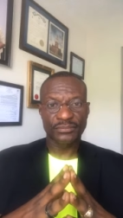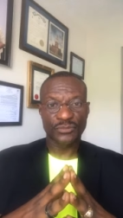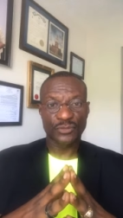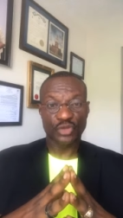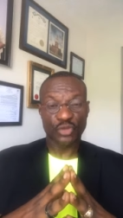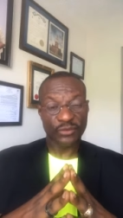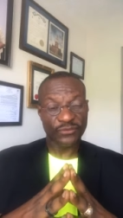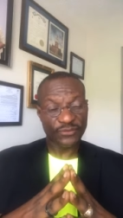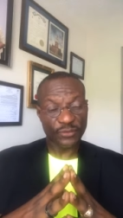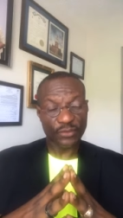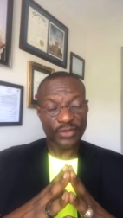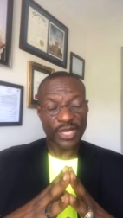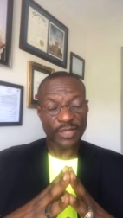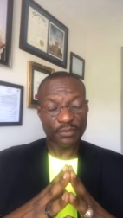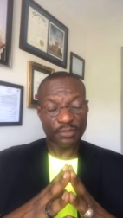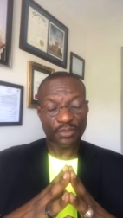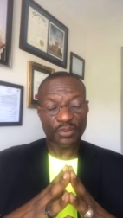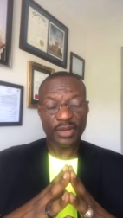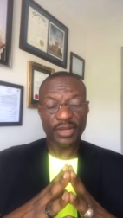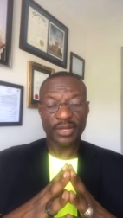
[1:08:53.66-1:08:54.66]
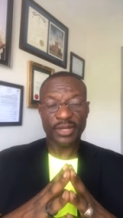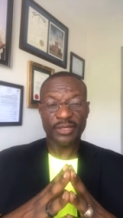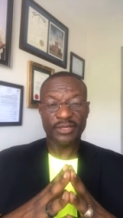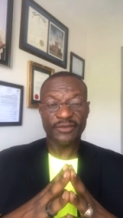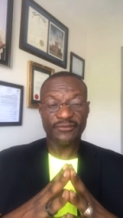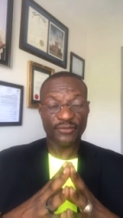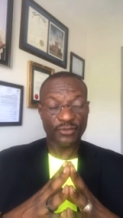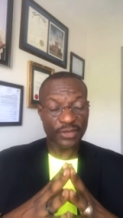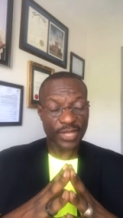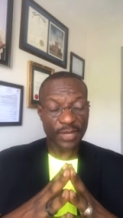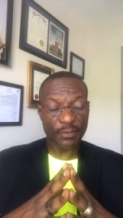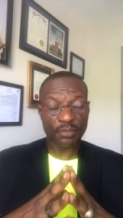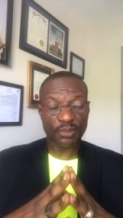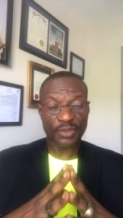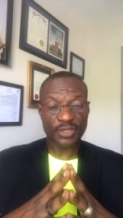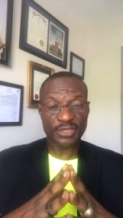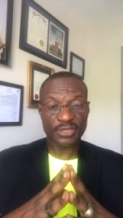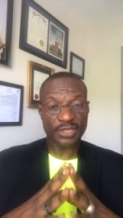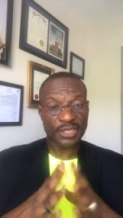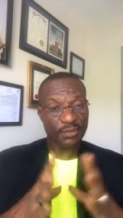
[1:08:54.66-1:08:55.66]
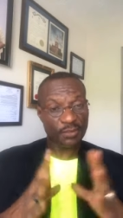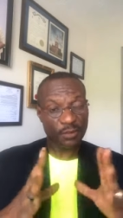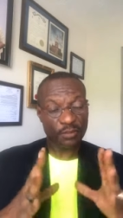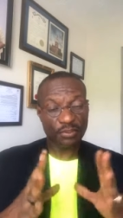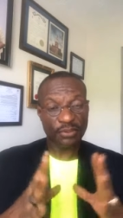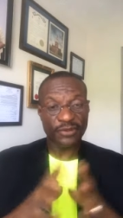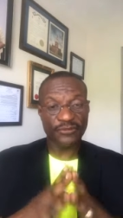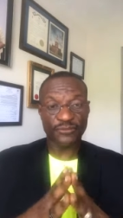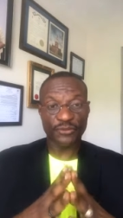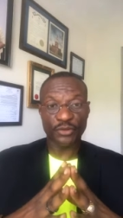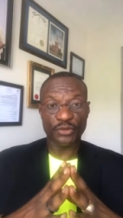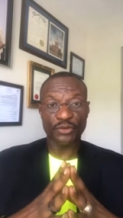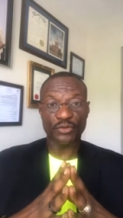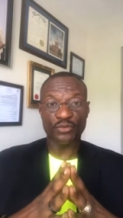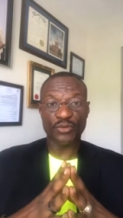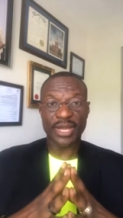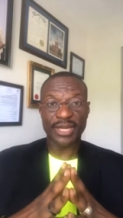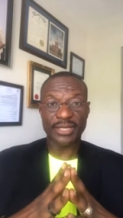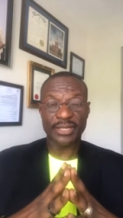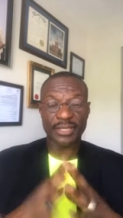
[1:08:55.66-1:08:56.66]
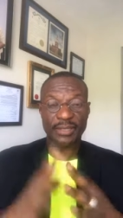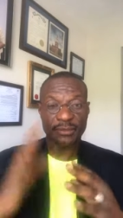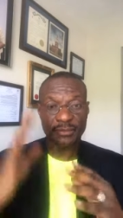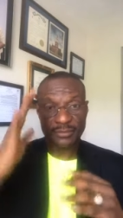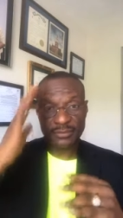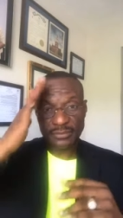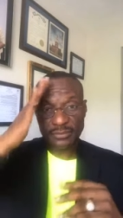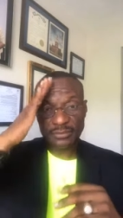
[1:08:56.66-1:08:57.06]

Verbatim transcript: So if you're that prayer, if you're that person, let me pray for you right now.